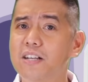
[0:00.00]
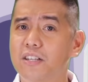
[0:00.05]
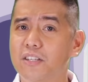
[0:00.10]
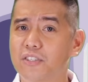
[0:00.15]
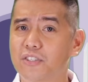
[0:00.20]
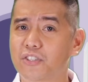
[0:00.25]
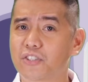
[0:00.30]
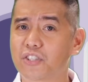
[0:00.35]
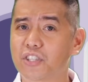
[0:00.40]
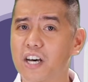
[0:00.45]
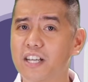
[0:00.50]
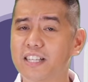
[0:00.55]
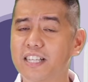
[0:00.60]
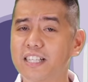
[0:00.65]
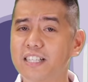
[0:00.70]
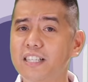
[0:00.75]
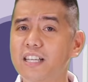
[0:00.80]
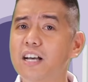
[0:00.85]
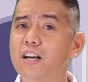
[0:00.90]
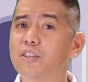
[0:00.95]

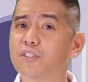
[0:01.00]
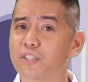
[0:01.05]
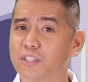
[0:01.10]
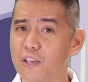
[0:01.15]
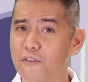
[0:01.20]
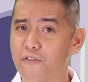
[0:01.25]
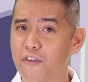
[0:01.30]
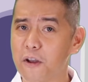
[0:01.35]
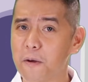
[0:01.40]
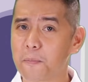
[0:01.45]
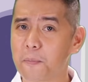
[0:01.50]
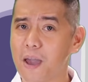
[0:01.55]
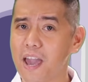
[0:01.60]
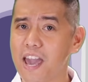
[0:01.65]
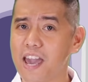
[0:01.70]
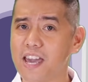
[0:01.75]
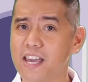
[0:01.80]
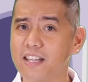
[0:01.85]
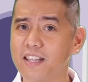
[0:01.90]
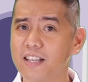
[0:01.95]
sudden, severe
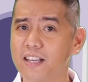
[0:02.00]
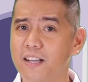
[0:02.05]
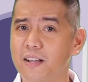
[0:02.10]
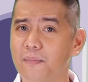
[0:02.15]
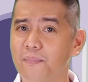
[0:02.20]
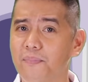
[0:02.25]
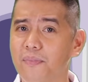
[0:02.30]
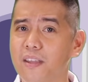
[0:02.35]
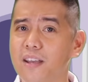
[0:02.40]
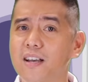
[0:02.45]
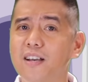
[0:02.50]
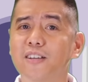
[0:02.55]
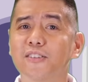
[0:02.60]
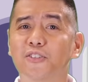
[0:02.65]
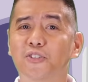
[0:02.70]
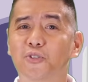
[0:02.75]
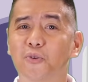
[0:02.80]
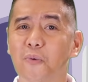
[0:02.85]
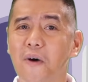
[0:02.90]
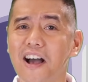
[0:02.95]
pain,
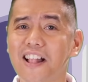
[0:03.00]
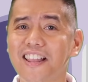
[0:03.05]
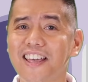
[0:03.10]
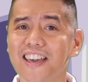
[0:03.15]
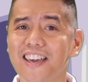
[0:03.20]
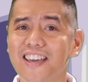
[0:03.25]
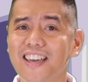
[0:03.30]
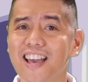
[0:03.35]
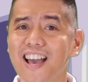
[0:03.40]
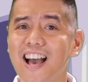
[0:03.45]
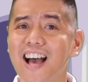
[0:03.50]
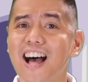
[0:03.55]
swelling,